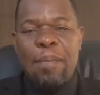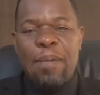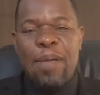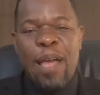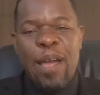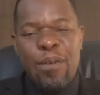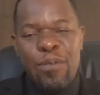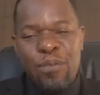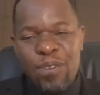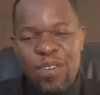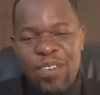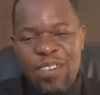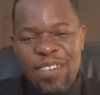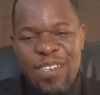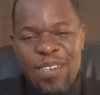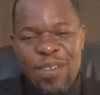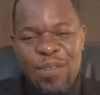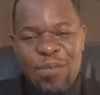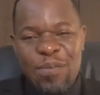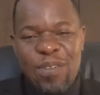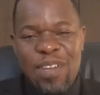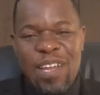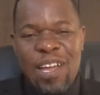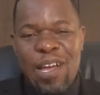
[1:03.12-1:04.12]
I'll read and
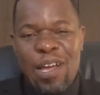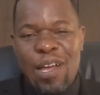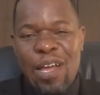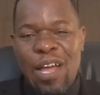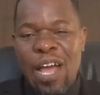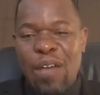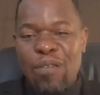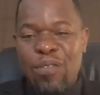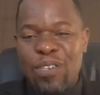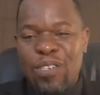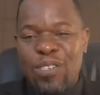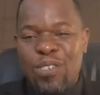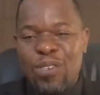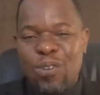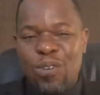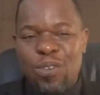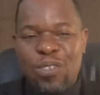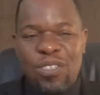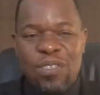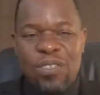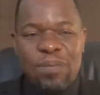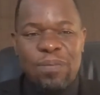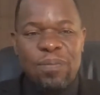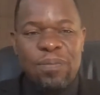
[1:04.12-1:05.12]
then we have a
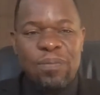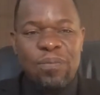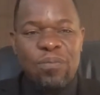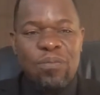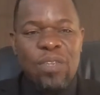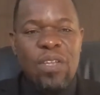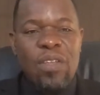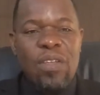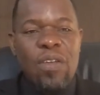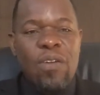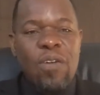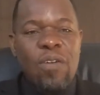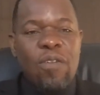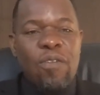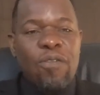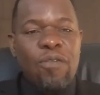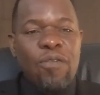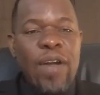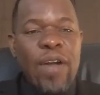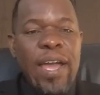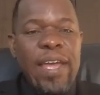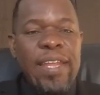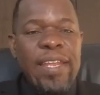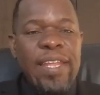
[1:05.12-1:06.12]
discussion.
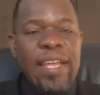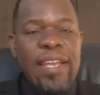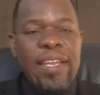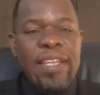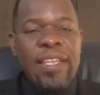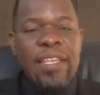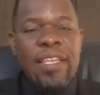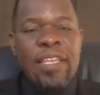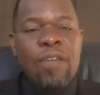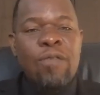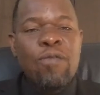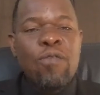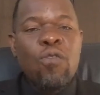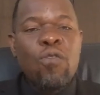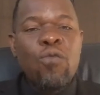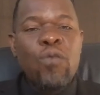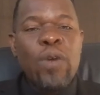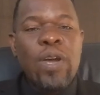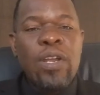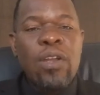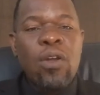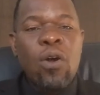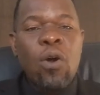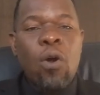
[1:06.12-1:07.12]
Finally, even
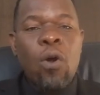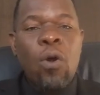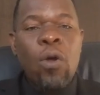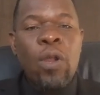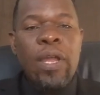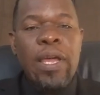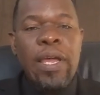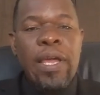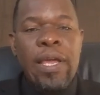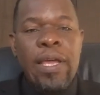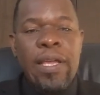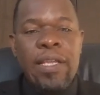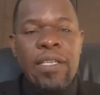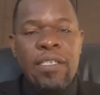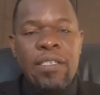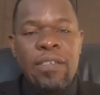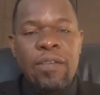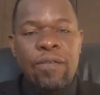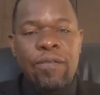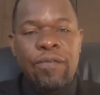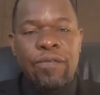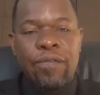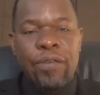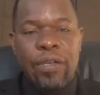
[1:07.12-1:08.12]
when all
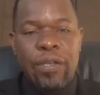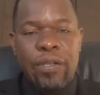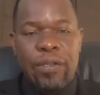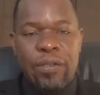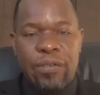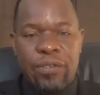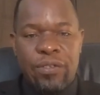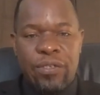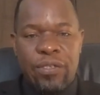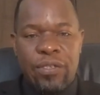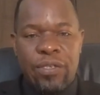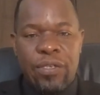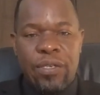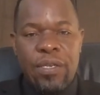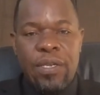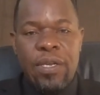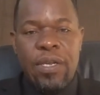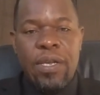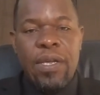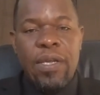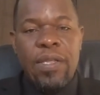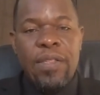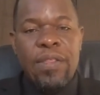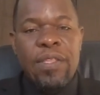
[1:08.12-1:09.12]
else fails,
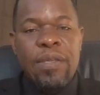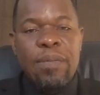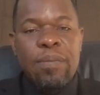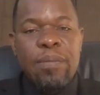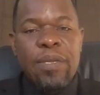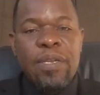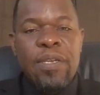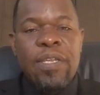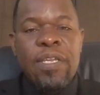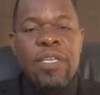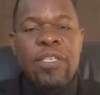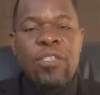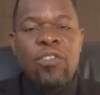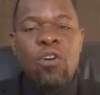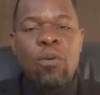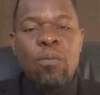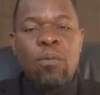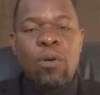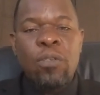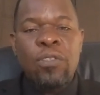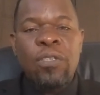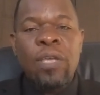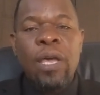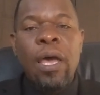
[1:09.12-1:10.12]
the mediator
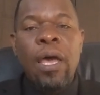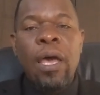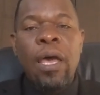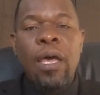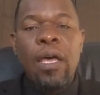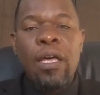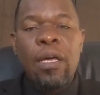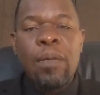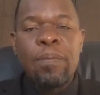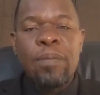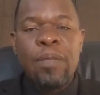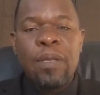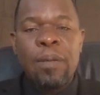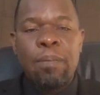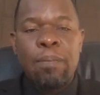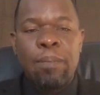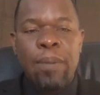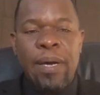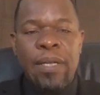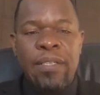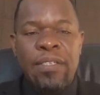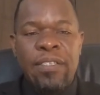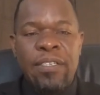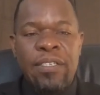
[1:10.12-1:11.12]
must help the
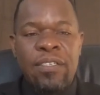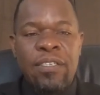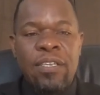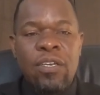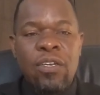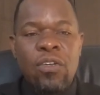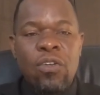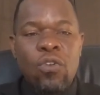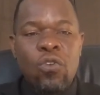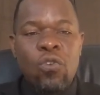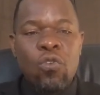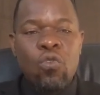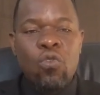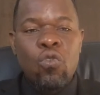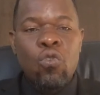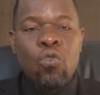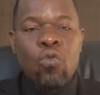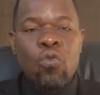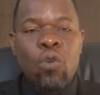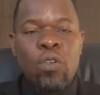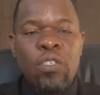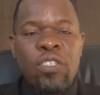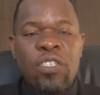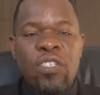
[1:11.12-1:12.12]
parties do
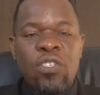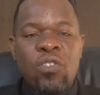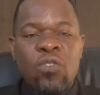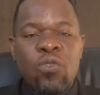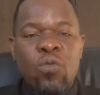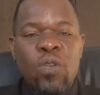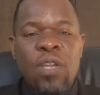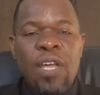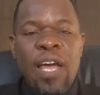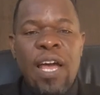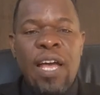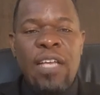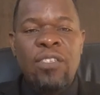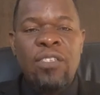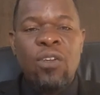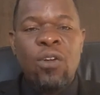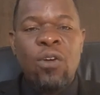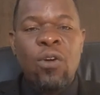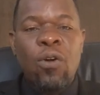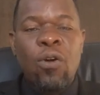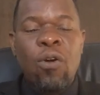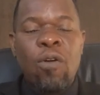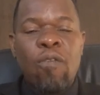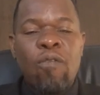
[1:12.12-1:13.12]
what is known as
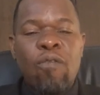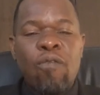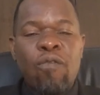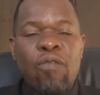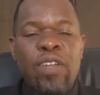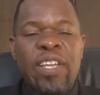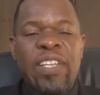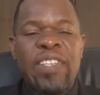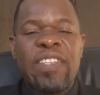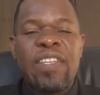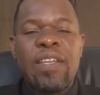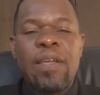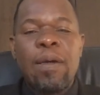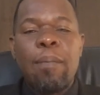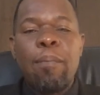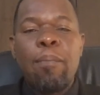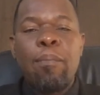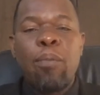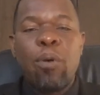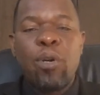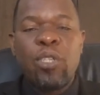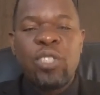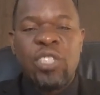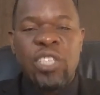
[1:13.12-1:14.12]
conflict
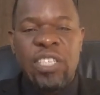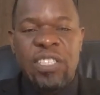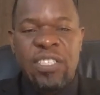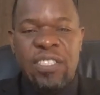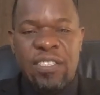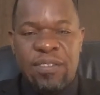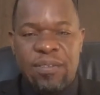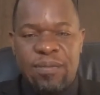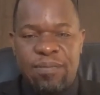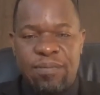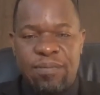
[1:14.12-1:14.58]
budgeting.